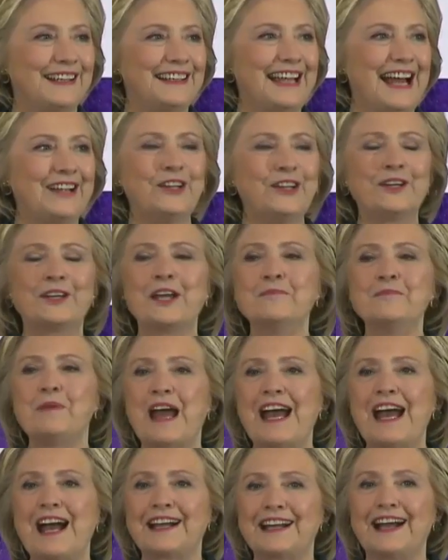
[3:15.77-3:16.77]
Now, looking
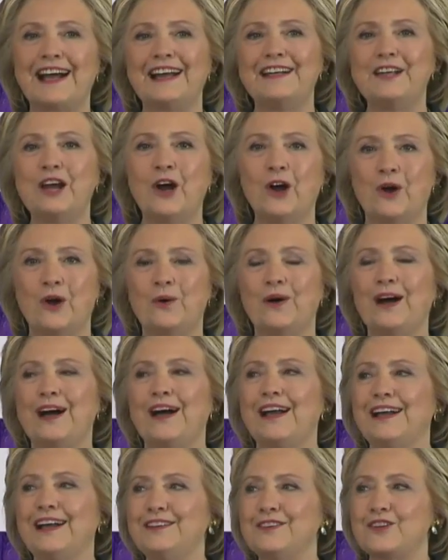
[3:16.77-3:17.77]
back, I know
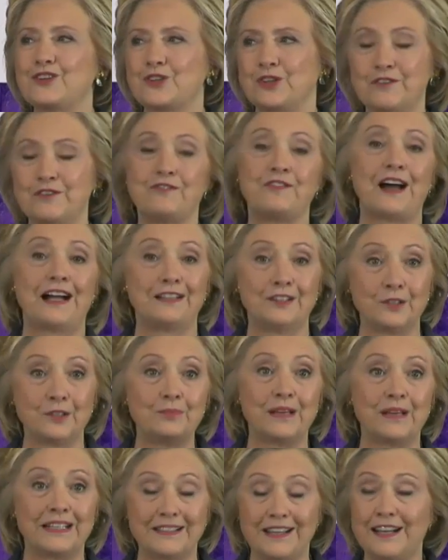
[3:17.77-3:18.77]
I should have
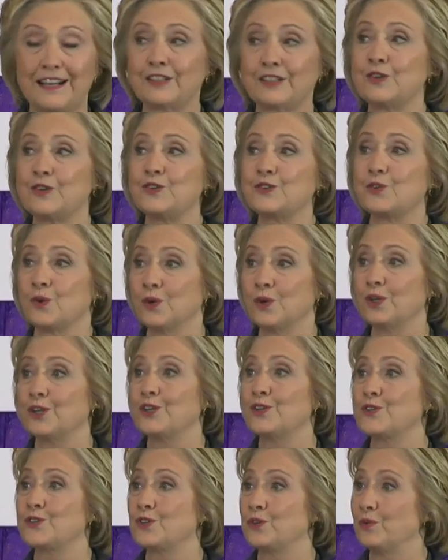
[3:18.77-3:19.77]
followed my doctor's
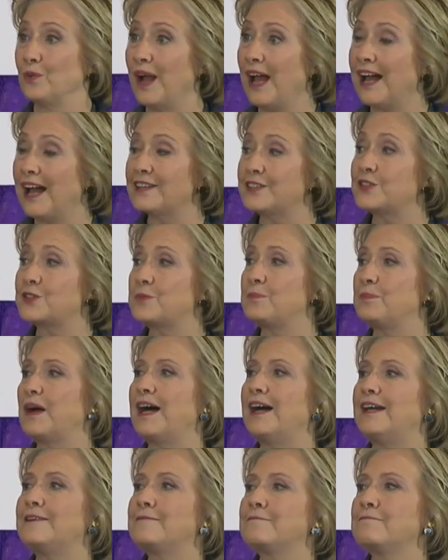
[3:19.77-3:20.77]
orders to rest,
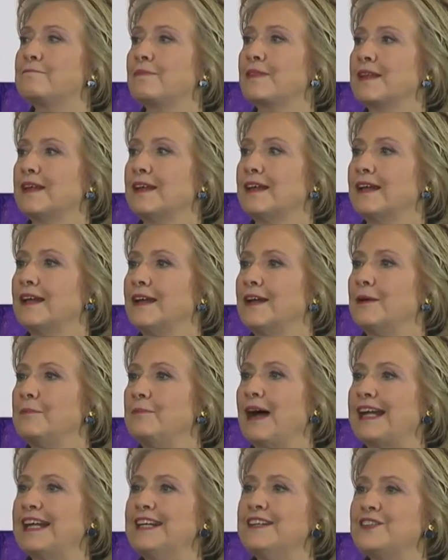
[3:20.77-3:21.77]
but
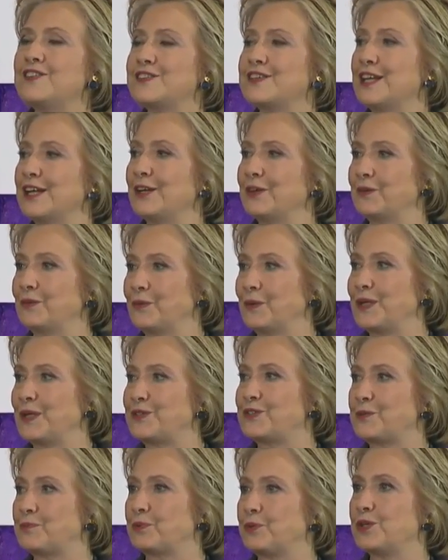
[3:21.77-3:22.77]
my instinct
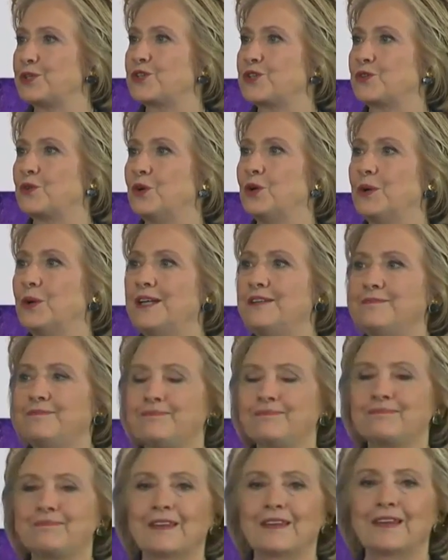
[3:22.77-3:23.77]
was to push through
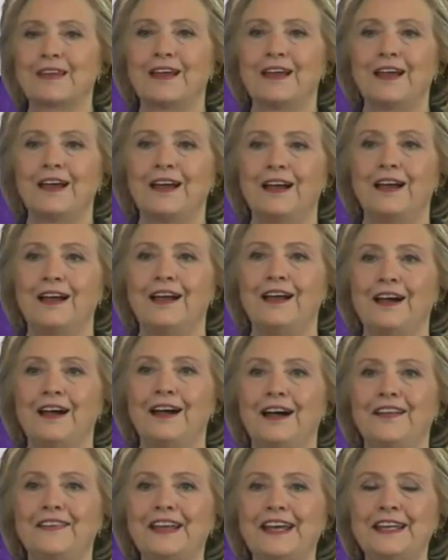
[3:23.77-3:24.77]
it.
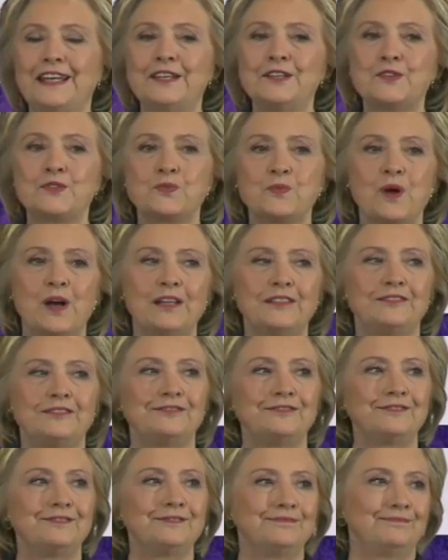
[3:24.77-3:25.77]
That is what
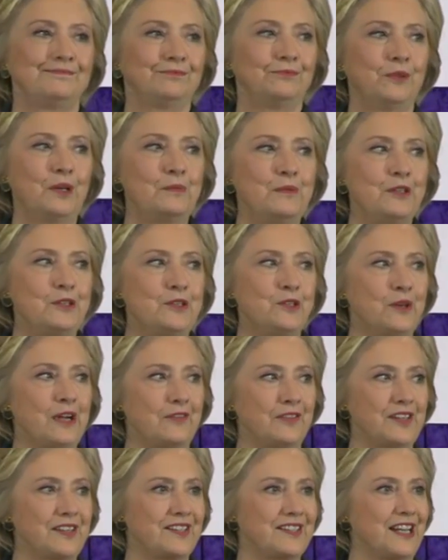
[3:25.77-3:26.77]
women do
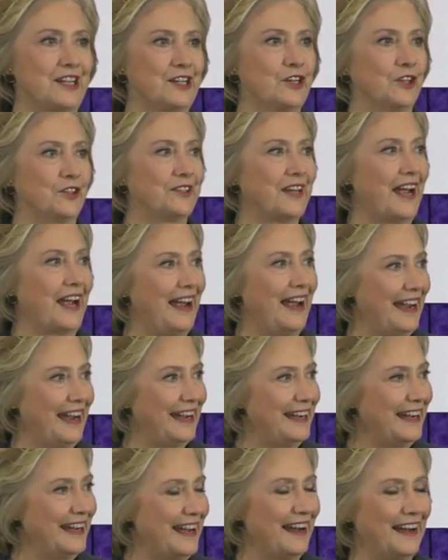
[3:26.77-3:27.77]
every single
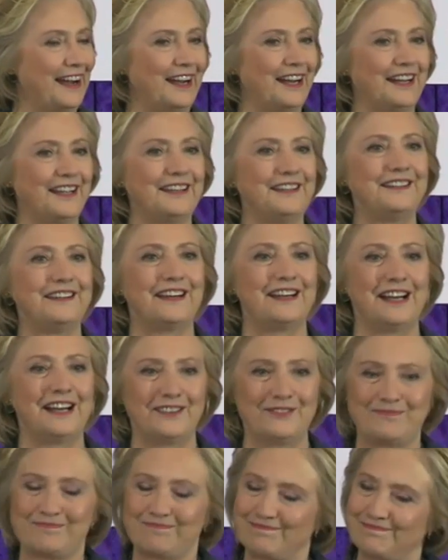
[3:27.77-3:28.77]
day,
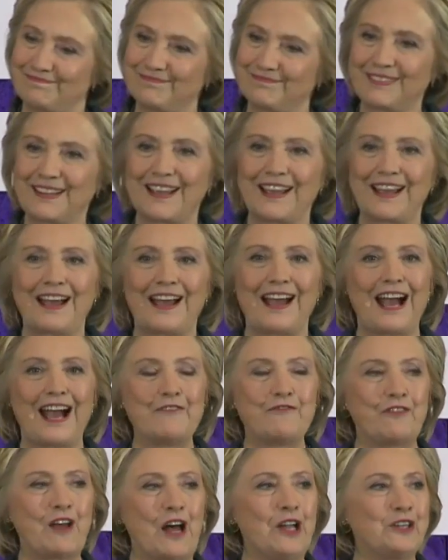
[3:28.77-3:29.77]
and
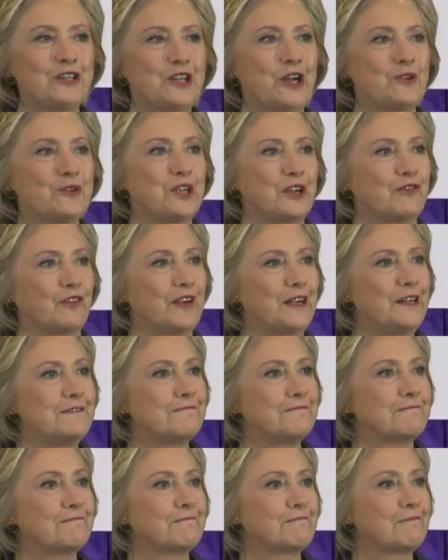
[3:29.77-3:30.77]
I felt no different.